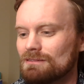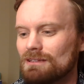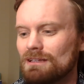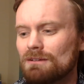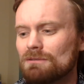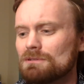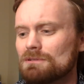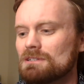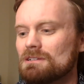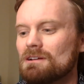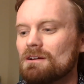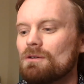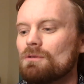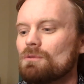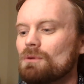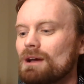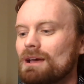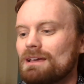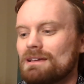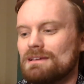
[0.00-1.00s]
There was no
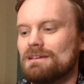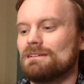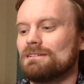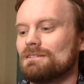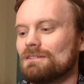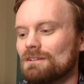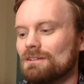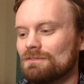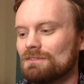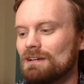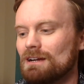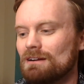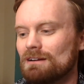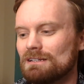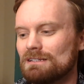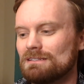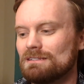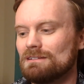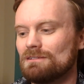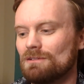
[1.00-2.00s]
way he could have
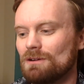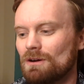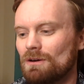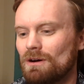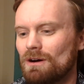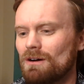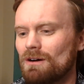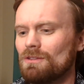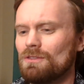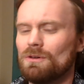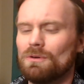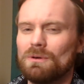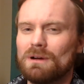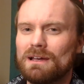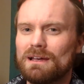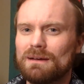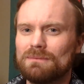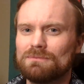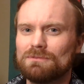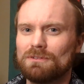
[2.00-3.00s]
carried Zero all the
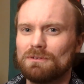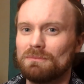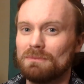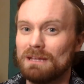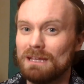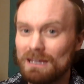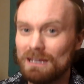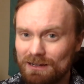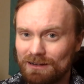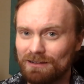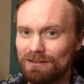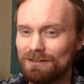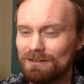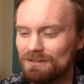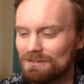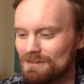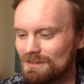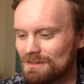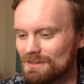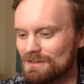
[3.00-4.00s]
way up from here.